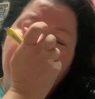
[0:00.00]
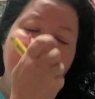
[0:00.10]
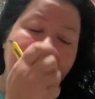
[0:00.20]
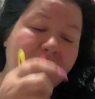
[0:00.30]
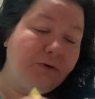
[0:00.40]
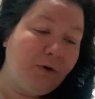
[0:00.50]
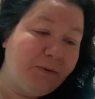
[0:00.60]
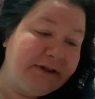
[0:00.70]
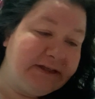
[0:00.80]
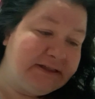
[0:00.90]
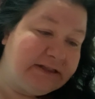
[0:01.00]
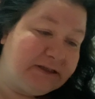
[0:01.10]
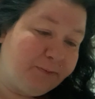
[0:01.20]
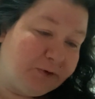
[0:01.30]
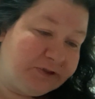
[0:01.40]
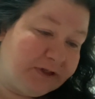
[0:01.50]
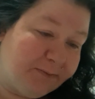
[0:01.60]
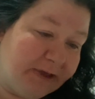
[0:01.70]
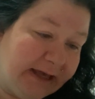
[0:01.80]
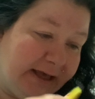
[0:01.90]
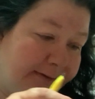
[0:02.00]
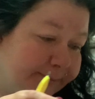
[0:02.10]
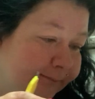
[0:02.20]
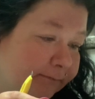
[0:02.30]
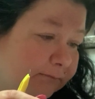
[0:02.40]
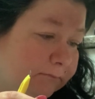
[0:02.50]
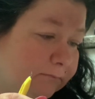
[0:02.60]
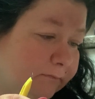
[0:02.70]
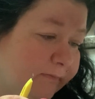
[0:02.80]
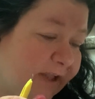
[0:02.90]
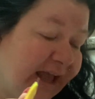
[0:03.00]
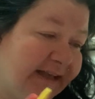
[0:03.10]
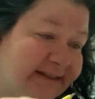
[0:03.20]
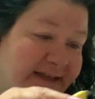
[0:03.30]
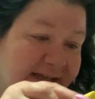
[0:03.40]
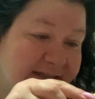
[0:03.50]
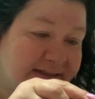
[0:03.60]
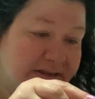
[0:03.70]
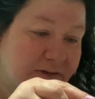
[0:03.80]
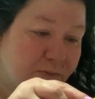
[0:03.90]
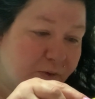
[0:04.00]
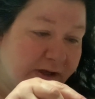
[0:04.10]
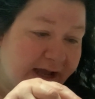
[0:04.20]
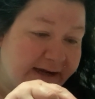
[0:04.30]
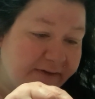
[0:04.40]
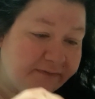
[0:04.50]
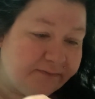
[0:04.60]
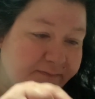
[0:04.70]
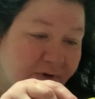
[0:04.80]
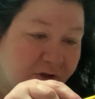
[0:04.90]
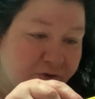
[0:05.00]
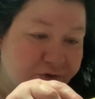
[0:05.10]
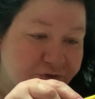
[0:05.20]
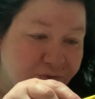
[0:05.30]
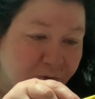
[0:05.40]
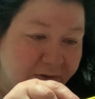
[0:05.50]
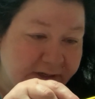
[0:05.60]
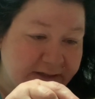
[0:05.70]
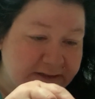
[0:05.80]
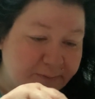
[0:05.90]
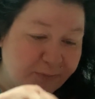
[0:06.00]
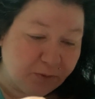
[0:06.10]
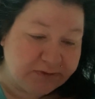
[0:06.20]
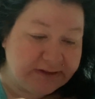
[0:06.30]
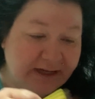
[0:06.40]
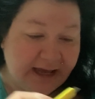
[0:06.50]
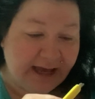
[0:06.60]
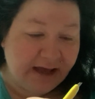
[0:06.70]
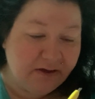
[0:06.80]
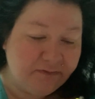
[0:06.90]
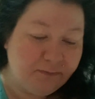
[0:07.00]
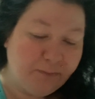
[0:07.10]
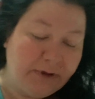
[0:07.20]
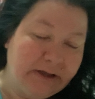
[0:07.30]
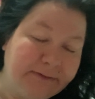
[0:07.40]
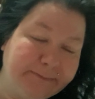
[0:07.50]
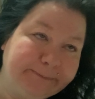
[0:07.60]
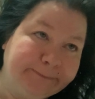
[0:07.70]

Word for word: I don't know what this is supposed to be. Exodus, what kind of color story it's supposed to have, but